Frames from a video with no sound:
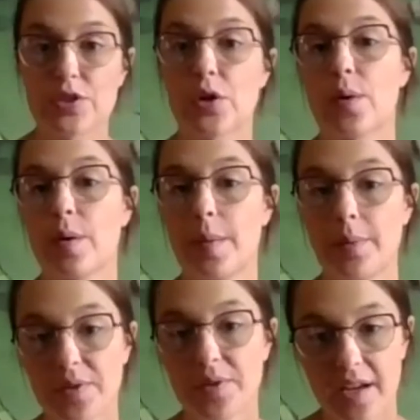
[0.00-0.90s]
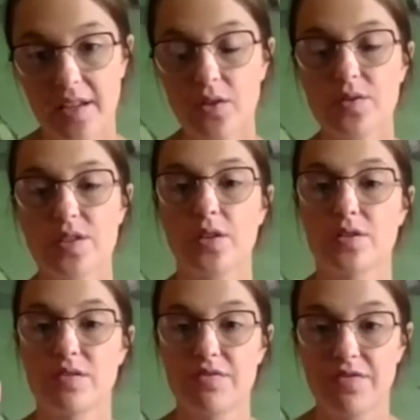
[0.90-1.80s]
So we remember with haikus, it
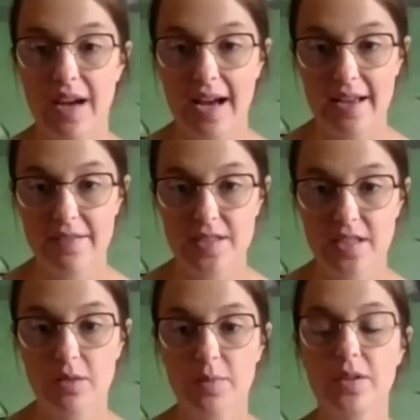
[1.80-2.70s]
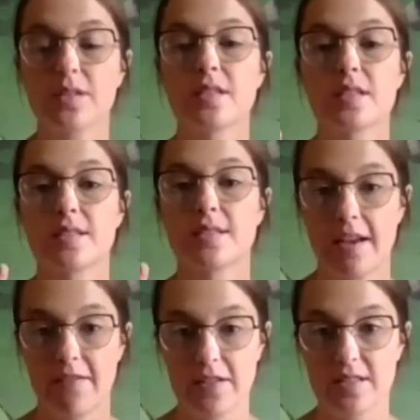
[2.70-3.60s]
goes five syllables,
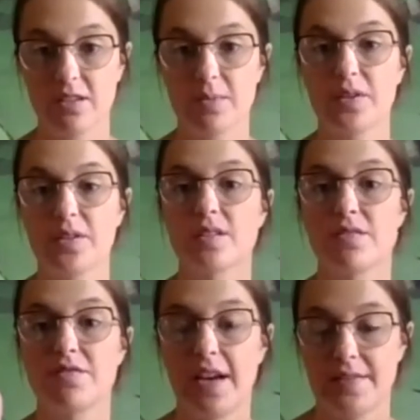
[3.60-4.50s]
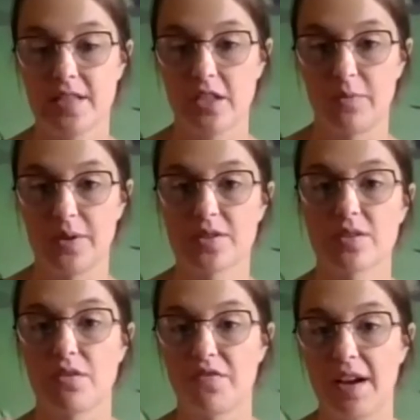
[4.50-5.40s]
seven syllables, five
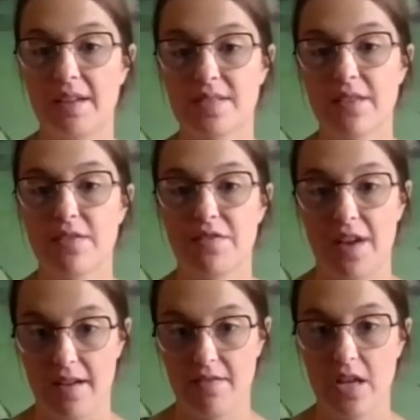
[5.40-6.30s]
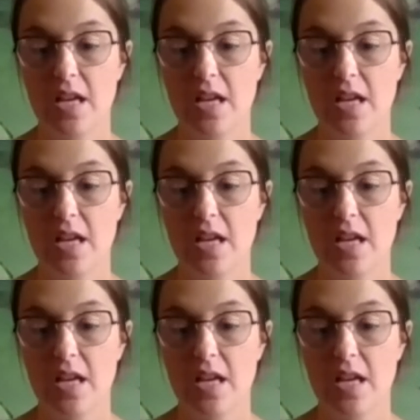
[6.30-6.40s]
syllables. So five, seven, five.